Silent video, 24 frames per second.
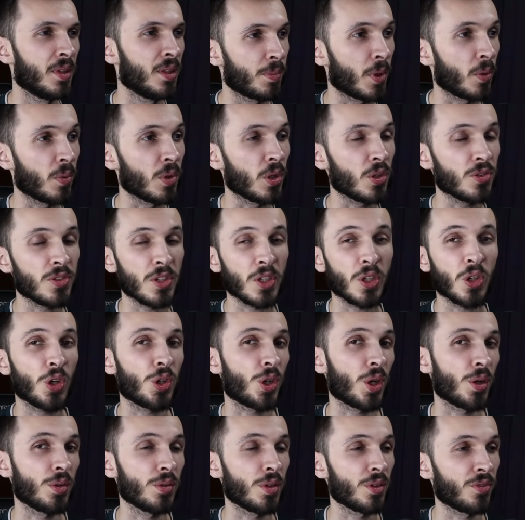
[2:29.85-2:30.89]
But we also
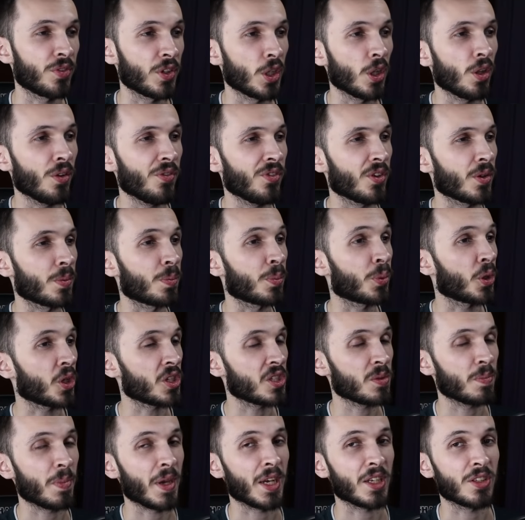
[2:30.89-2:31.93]
got a reveal for
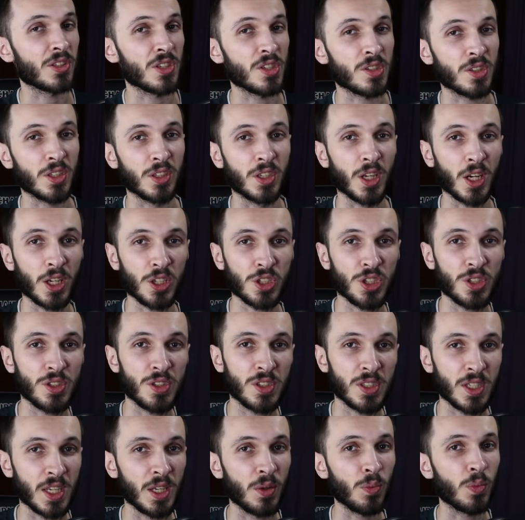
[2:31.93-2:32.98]
Prospector's deduction
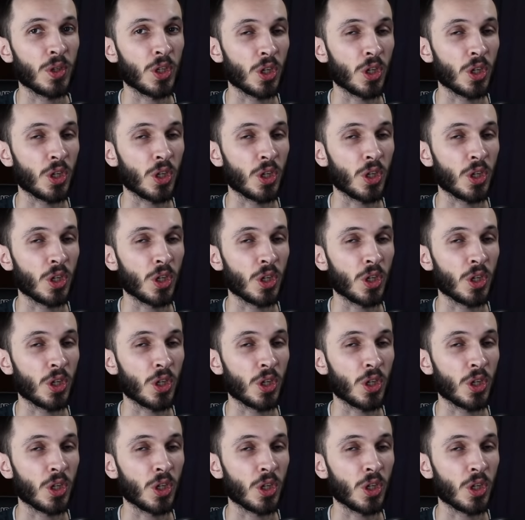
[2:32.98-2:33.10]
skin.